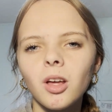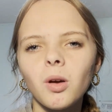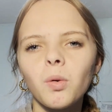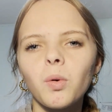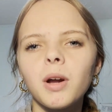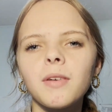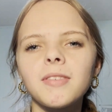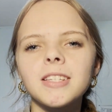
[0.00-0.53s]

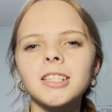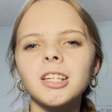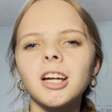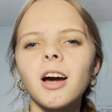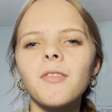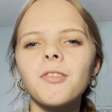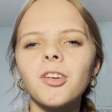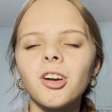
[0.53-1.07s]
What if it's to
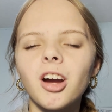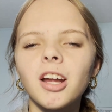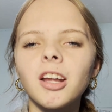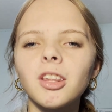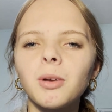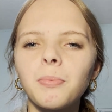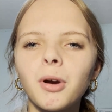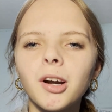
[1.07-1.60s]
comfort
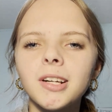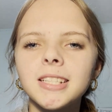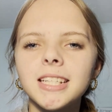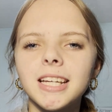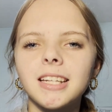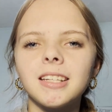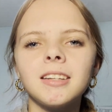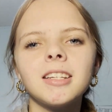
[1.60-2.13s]
another
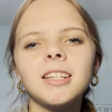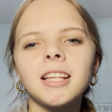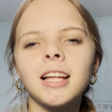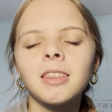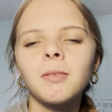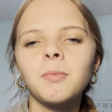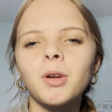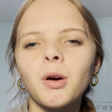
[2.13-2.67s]
person, to
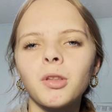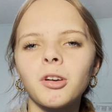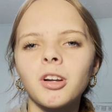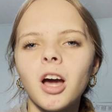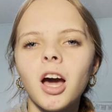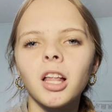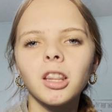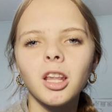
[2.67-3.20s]
let them know they're
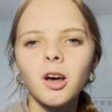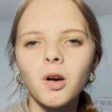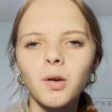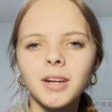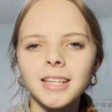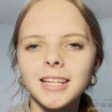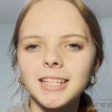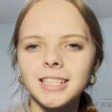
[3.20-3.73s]
not
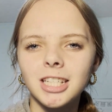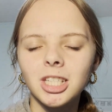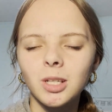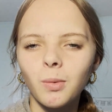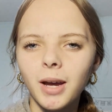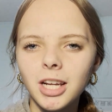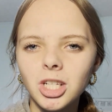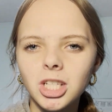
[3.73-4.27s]
alone in that
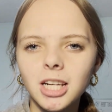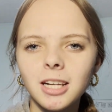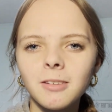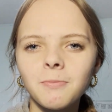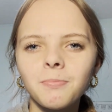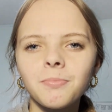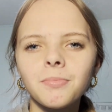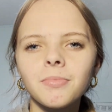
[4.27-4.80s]
situation?
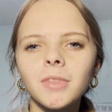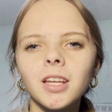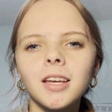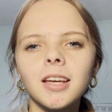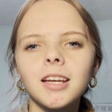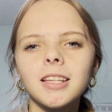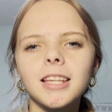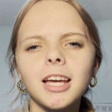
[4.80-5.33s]

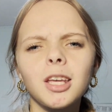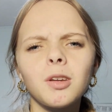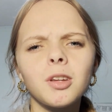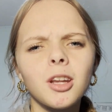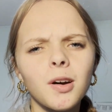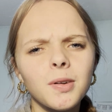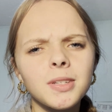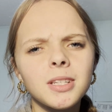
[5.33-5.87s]
That you
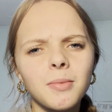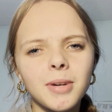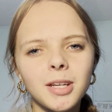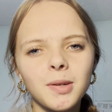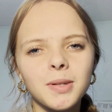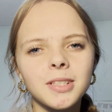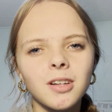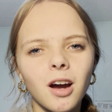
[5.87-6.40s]
know somebody
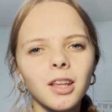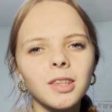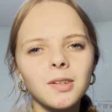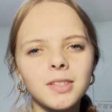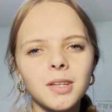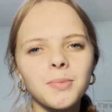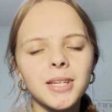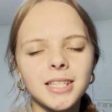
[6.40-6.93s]
who has gone through
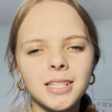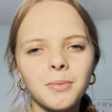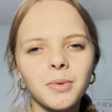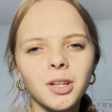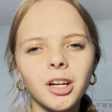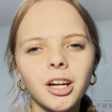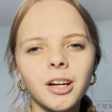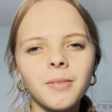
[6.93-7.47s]
something
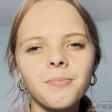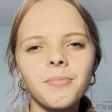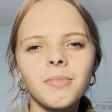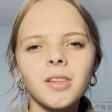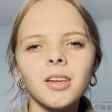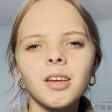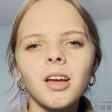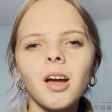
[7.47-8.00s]
similar?
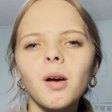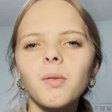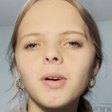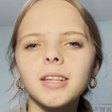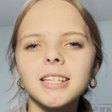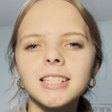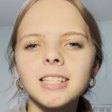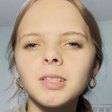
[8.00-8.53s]
Well,
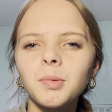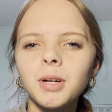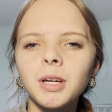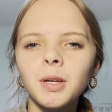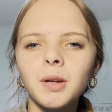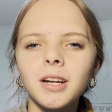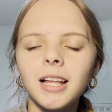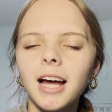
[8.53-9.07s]
this is where
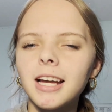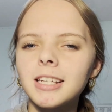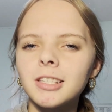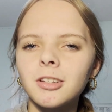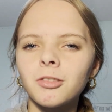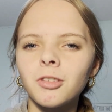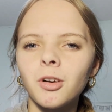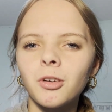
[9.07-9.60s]
you utilize
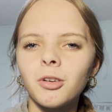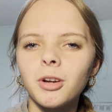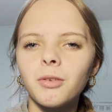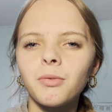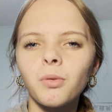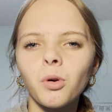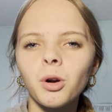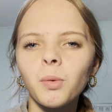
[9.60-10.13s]
the rotary
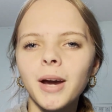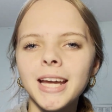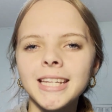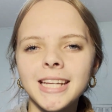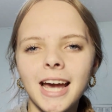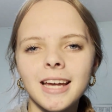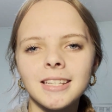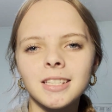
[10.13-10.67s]
four-way
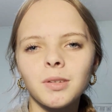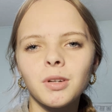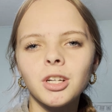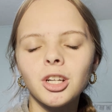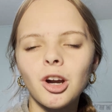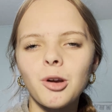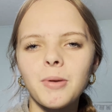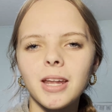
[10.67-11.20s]
test to
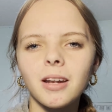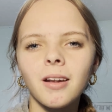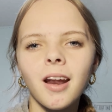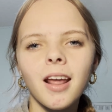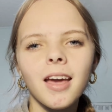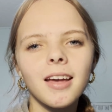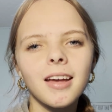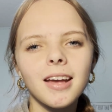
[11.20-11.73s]
determine,
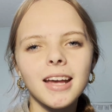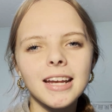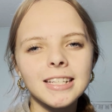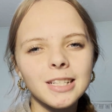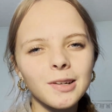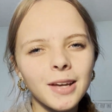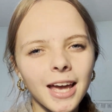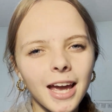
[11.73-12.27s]
is
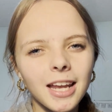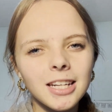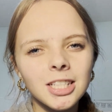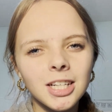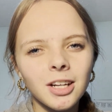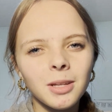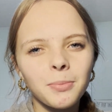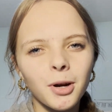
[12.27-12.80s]
it okay to
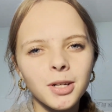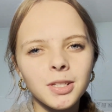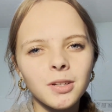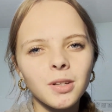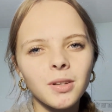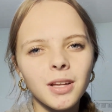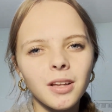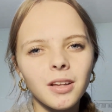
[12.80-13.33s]
share the
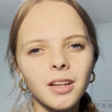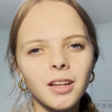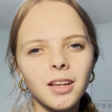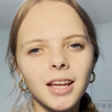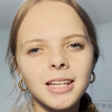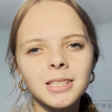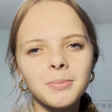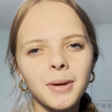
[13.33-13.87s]
personal
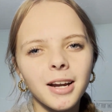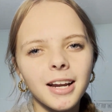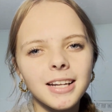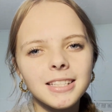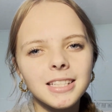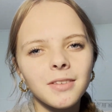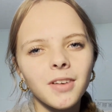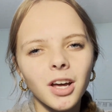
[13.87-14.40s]

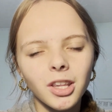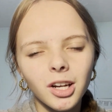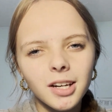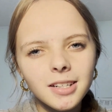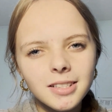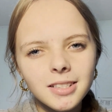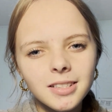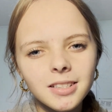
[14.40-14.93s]
experience of
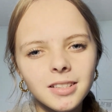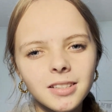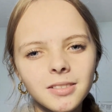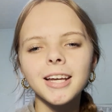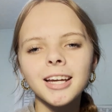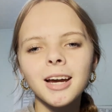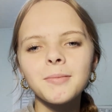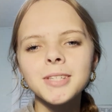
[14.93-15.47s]
others?
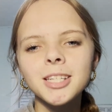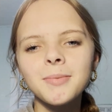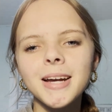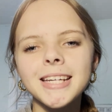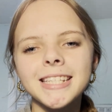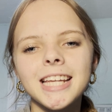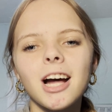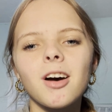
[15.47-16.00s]
When it comes to
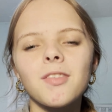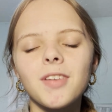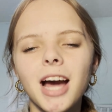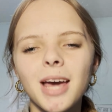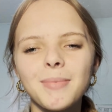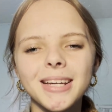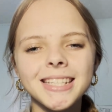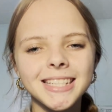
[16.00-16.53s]
myself, I
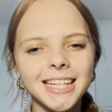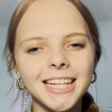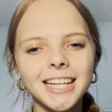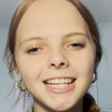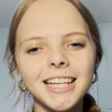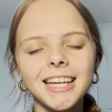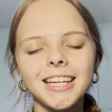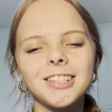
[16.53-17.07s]
am
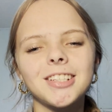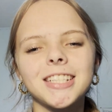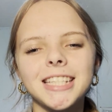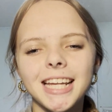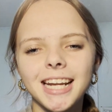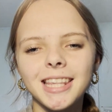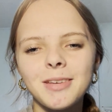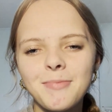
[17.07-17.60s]
exceedingly
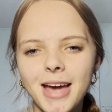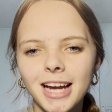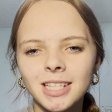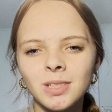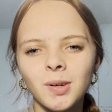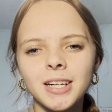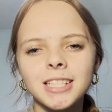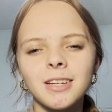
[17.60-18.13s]
interested in the
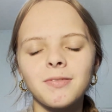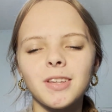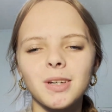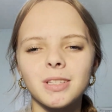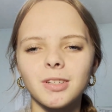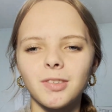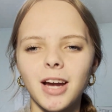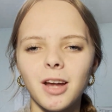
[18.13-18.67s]
backstories of
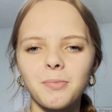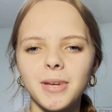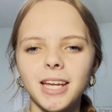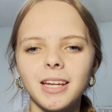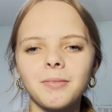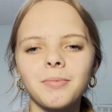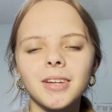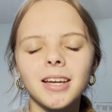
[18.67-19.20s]
those around
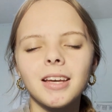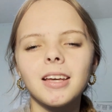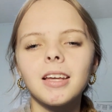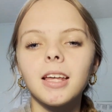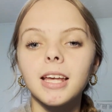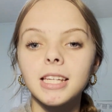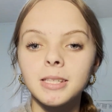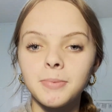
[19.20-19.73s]
me,
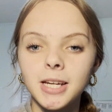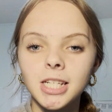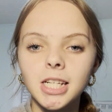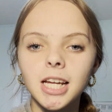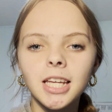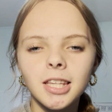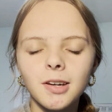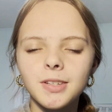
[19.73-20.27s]

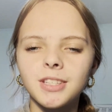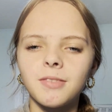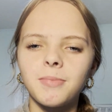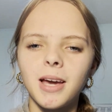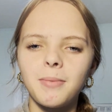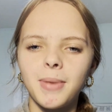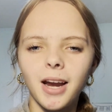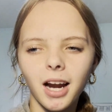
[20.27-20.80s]
especially those of
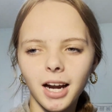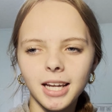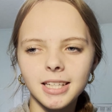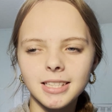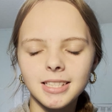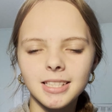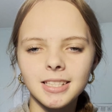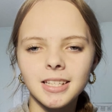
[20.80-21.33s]
my
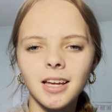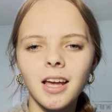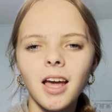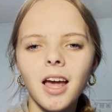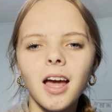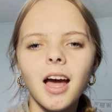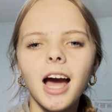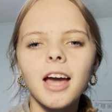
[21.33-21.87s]
parents.
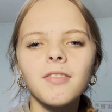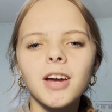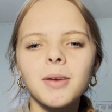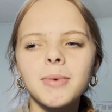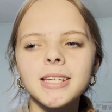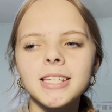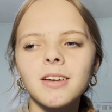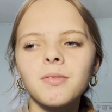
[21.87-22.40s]
I found
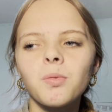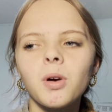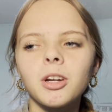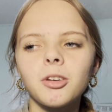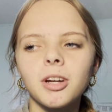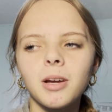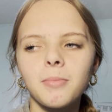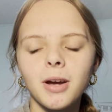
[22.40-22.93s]
myself
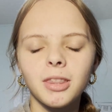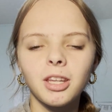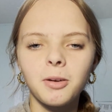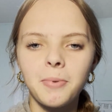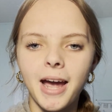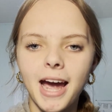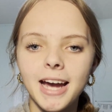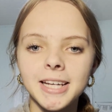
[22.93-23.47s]
wondering about their
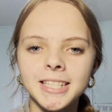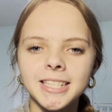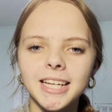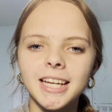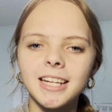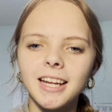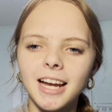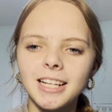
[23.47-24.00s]
past,
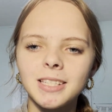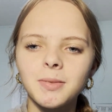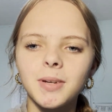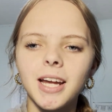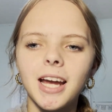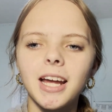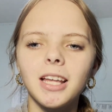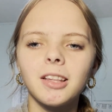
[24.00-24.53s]
and nights when
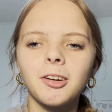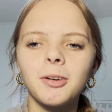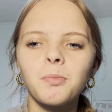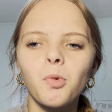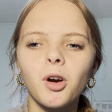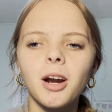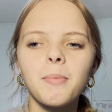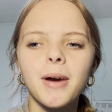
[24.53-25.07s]
I learn
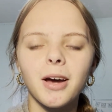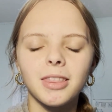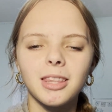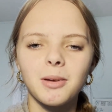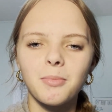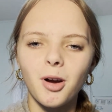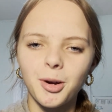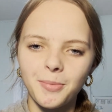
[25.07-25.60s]
more about
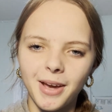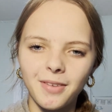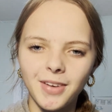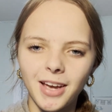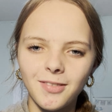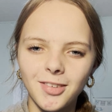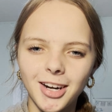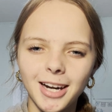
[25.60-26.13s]
them are my
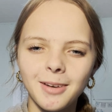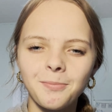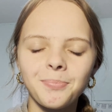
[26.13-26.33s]
favorite.